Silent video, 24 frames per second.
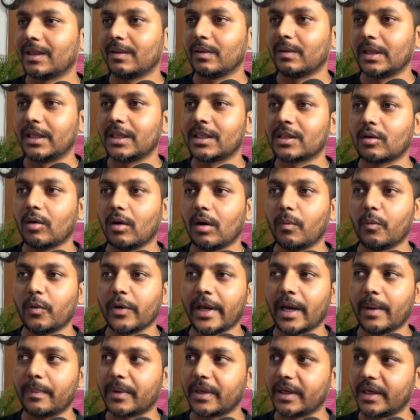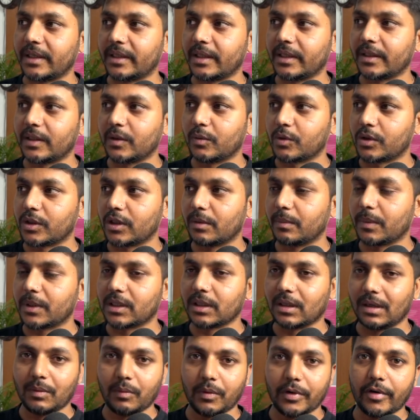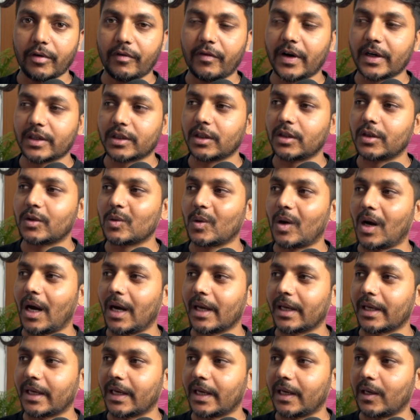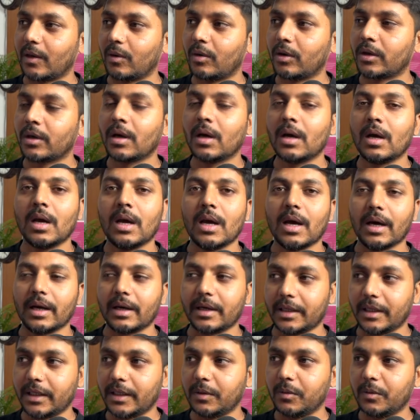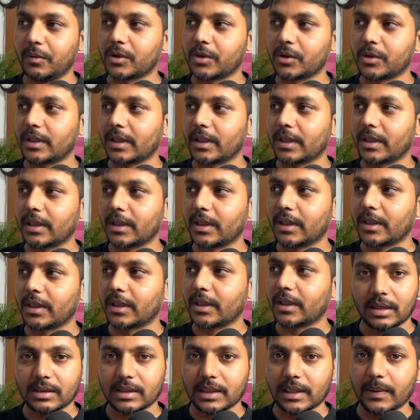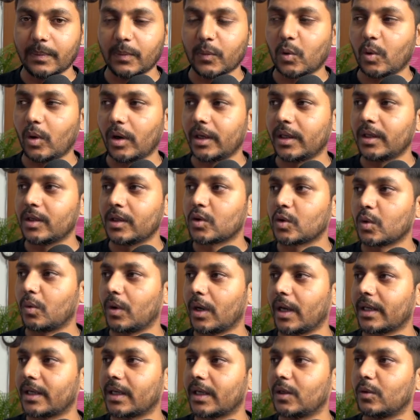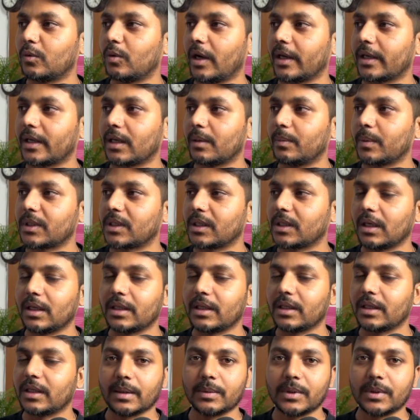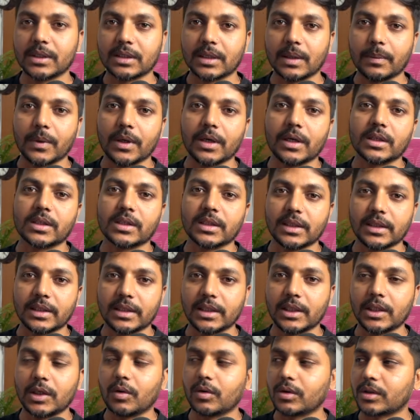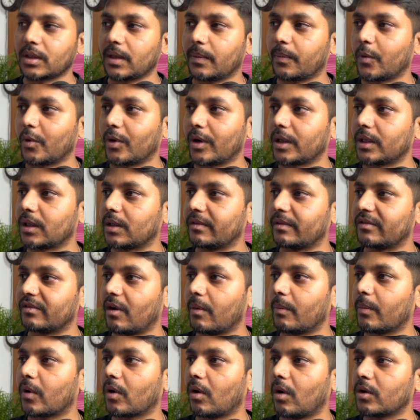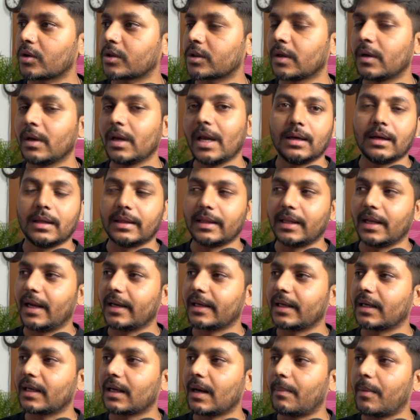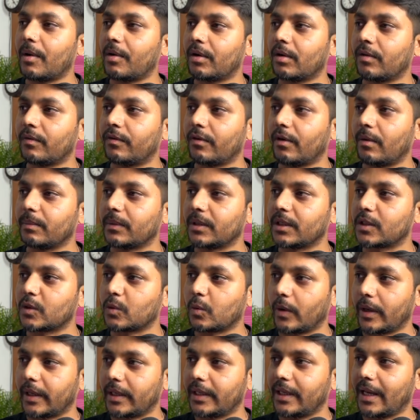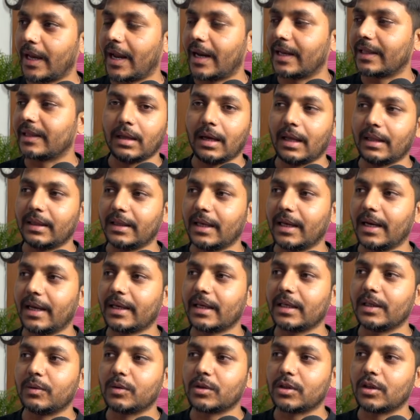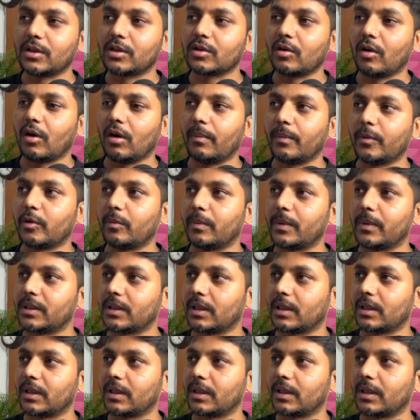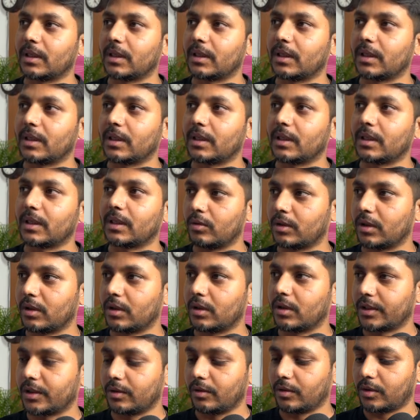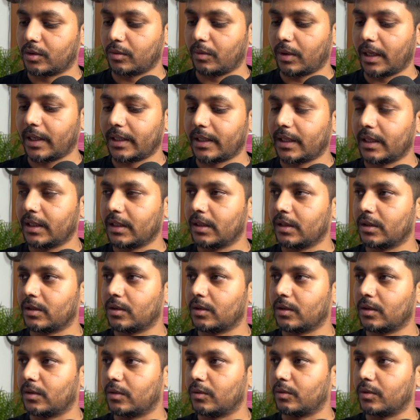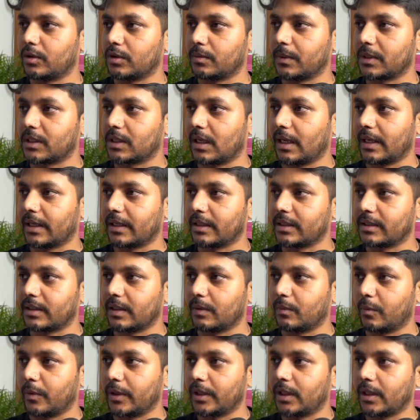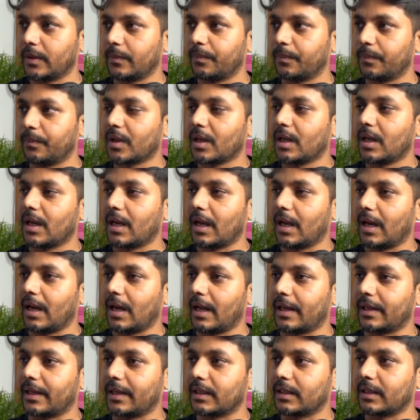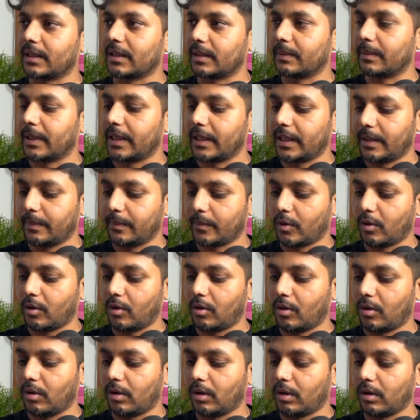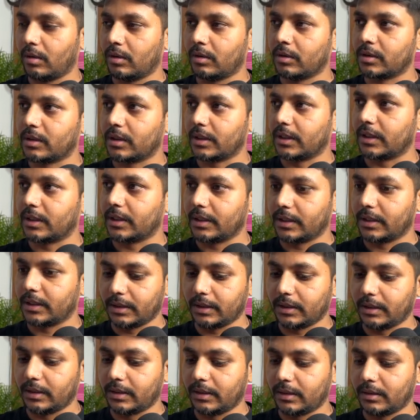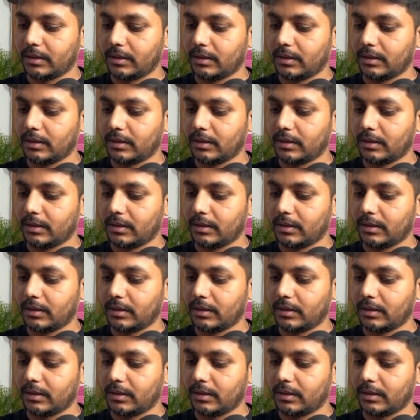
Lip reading: this column we have created using basically window functions, so I cannot reuse it in this same query. So what I can do, I can basically save this table in a CTE or subquery in the from clause. Then I can come out of from this query and then I can use this column to basically find this growth ratio. So what I can do is basically I can say with, and I can give a name called CTE